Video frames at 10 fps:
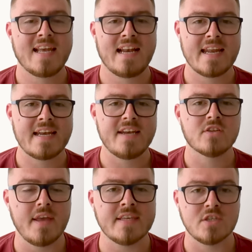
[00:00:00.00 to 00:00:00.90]

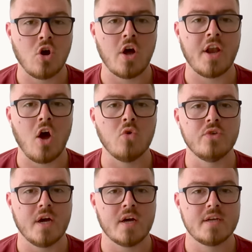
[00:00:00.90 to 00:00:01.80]
Cleanliness is not an
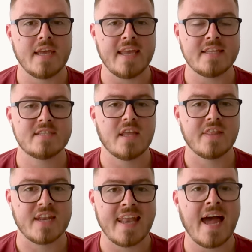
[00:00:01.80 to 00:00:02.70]
odor it's
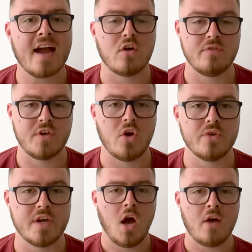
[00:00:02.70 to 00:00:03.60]
the lack of an
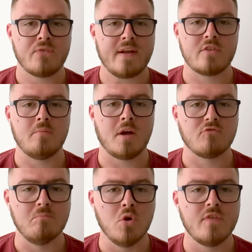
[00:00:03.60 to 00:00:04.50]
odor. I found that by
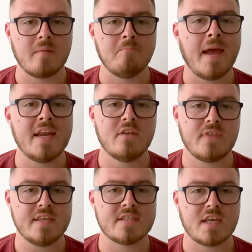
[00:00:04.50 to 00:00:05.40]
removing many of
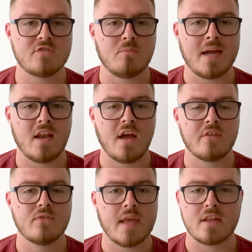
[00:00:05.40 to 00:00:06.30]
these things from my
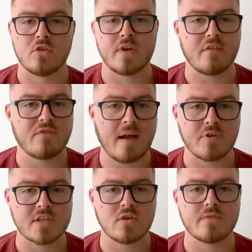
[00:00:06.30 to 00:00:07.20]
life, including
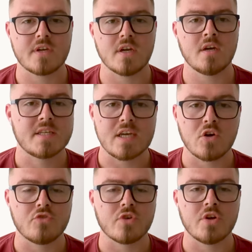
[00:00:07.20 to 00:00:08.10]
fabric softener,
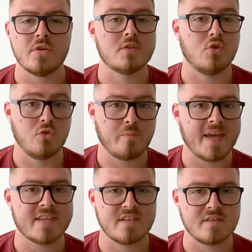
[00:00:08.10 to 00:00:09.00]
deodorant,
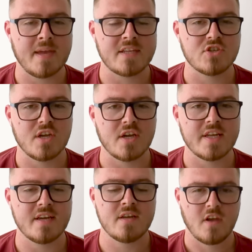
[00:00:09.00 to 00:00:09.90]
toothpaste, as I mentioned
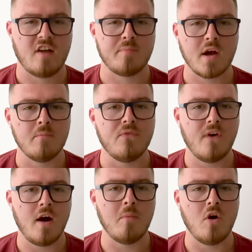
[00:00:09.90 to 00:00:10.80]
earlier, I've become
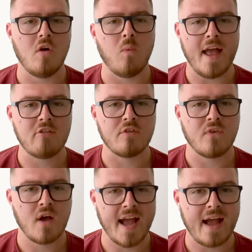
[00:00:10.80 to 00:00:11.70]
far more aware of
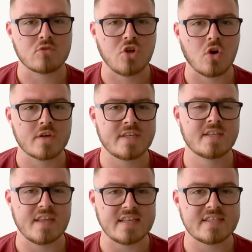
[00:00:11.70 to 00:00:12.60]
how
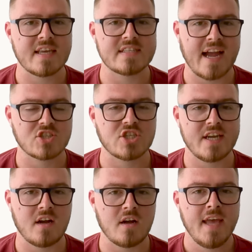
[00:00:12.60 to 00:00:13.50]
toxic these things actually
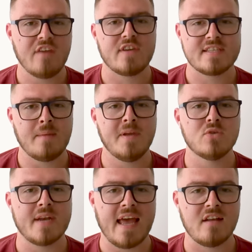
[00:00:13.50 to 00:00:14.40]
are. If I step
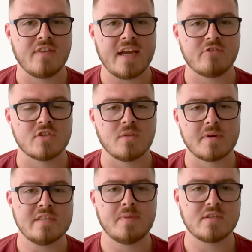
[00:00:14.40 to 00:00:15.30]
into an elevator and
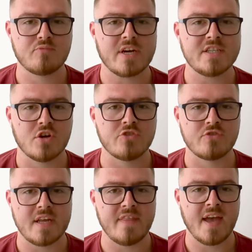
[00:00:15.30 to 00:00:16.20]
somebody's been spraying
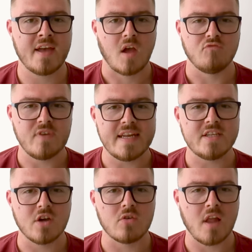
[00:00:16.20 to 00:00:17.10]
deodorant in there, I really
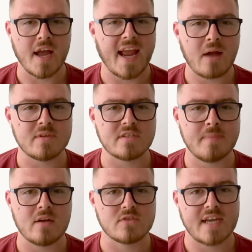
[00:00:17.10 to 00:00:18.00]
don't like how it
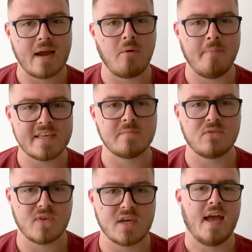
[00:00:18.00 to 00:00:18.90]
smells and how it makes me
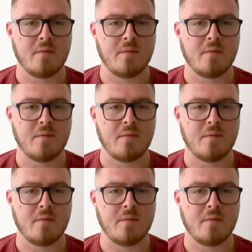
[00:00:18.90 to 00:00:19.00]
feel.